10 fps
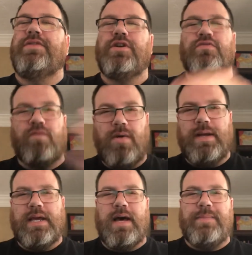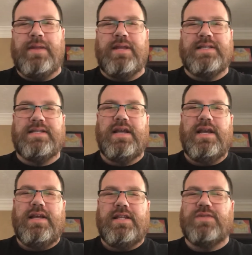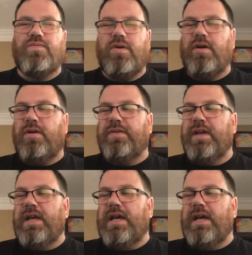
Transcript: They're growing up in this world